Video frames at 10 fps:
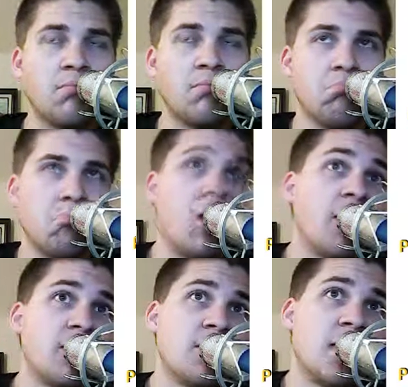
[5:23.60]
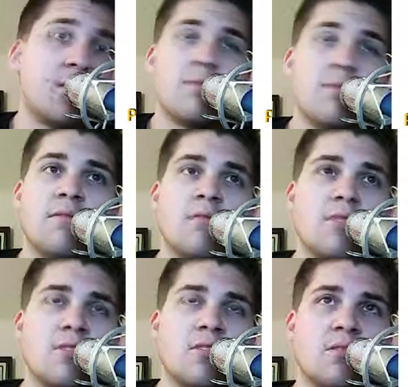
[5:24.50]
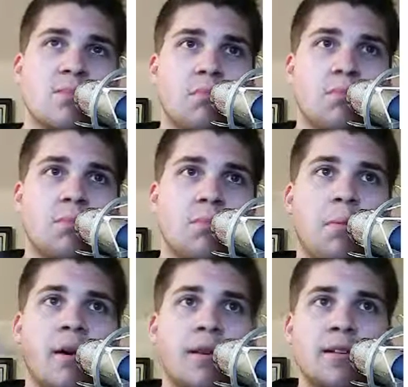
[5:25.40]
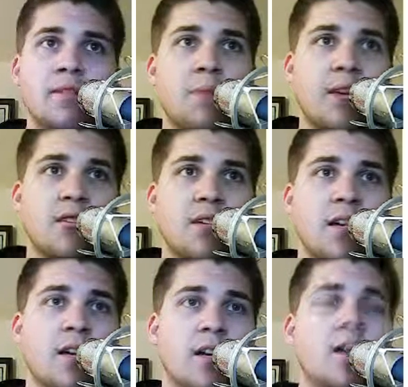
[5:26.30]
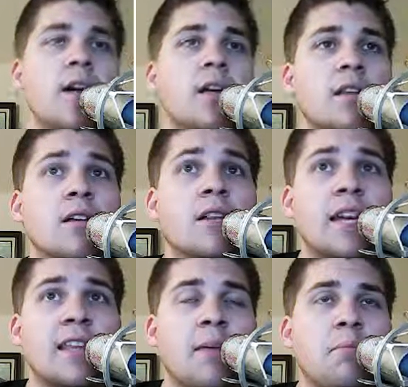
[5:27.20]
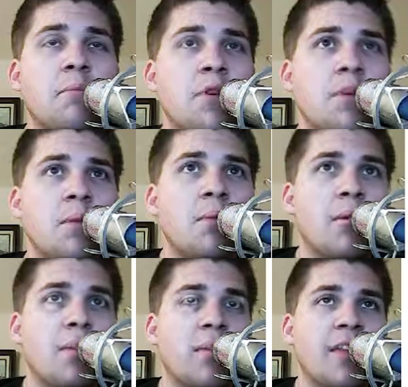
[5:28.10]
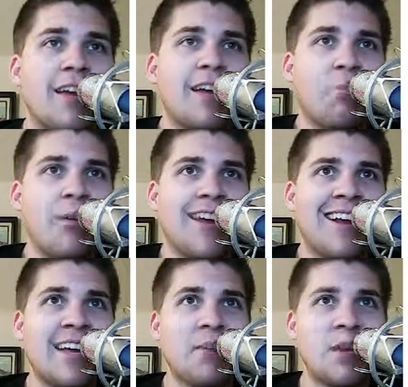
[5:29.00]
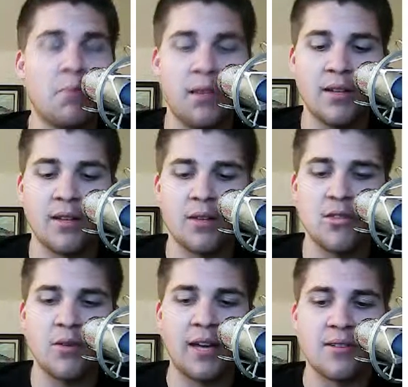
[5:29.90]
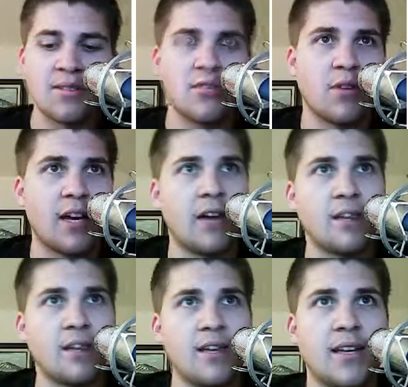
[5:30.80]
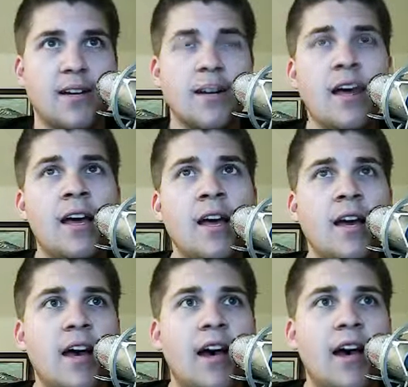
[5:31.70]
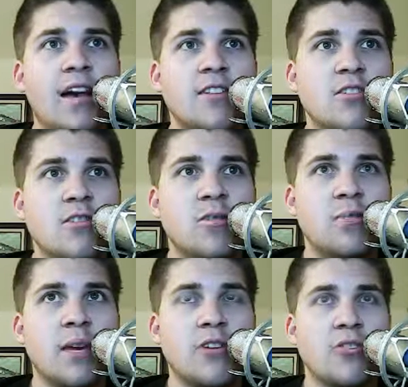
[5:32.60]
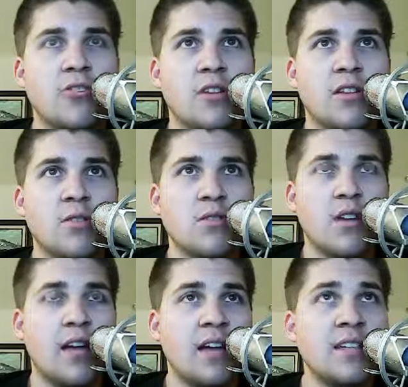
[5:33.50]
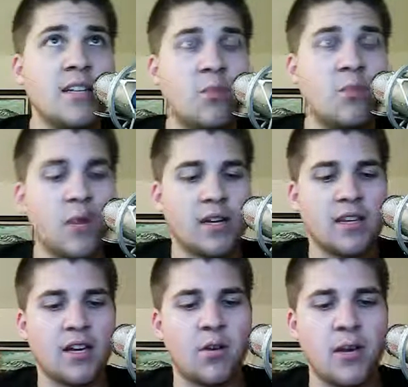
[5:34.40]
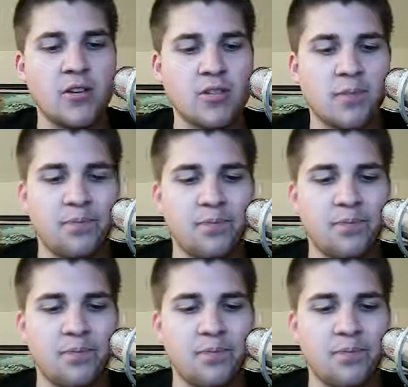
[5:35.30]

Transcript: well, they just upon inspection here look like they could be both negative 0.9. Again, we could plug those two angles into our calculator to make sure that those indeed work in the equation.